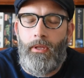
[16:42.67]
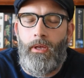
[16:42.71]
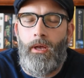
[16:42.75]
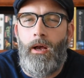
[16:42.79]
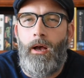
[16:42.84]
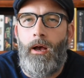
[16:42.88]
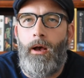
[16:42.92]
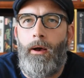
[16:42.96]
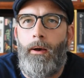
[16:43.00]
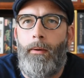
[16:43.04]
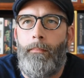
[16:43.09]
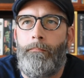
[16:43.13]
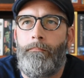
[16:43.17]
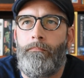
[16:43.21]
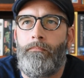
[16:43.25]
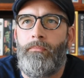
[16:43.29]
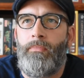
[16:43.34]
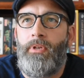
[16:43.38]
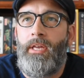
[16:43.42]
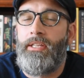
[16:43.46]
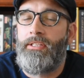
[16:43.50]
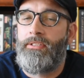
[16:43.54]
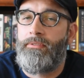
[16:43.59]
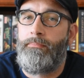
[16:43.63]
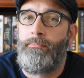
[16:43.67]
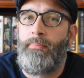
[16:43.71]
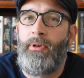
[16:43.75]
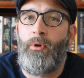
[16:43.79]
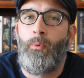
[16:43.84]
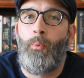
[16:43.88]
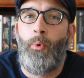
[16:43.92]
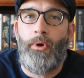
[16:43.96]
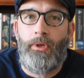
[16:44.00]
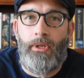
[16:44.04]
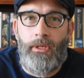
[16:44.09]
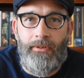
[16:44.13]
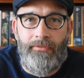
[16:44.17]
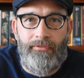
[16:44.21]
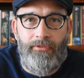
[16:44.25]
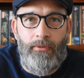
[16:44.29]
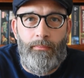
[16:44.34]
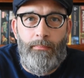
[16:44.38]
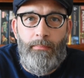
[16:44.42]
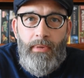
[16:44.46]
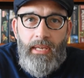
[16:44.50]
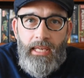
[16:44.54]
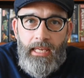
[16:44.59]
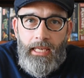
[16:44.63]
It's been working for
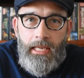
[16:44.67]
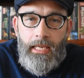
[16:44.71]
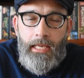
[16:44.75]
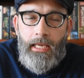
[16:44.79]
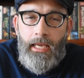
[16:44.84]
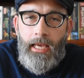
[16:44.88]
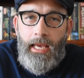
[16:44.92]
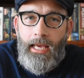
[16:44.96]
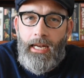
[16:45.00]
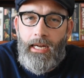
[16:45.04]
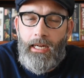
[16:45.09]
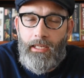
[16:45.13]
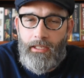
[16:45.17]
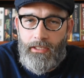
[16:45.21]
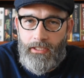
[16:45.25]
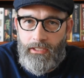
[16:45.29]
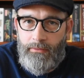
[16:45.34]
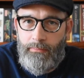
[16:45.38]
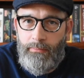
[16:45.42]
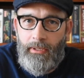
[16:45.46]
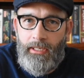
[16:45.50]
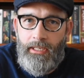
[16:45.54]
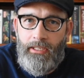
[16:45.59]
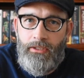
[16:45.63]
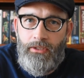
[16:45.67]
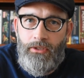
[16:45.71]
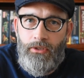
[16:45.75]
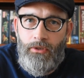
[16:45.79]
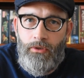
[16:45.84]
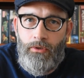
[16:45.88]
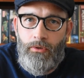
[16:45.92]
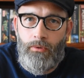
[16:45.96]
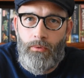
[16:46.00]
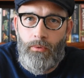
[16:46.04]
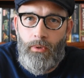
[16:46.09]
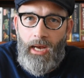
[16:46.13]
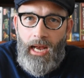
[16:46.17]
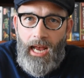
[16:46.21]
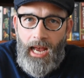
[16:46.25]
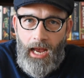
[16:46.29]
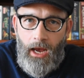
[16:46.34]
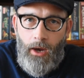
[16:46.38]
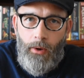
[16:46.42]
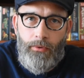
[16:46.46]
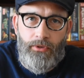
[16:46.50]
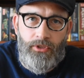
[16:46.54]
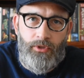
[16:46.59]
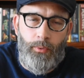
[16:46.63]
me, and I'll explain to you
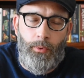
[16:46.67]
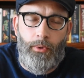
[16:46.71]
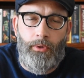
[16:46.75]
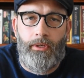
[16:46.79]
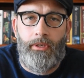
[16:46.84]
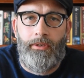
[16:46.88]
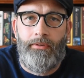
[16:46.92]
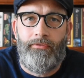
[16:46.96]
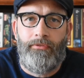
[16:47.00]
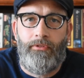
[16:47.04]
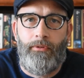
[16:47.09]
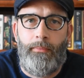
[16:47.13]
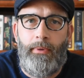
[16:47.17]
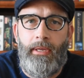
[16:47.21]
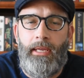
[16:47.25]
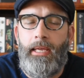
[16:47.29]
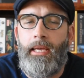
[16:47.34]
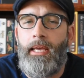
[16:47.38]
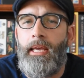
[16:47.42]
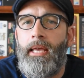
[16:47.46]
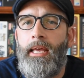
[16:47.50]
how it's working for me.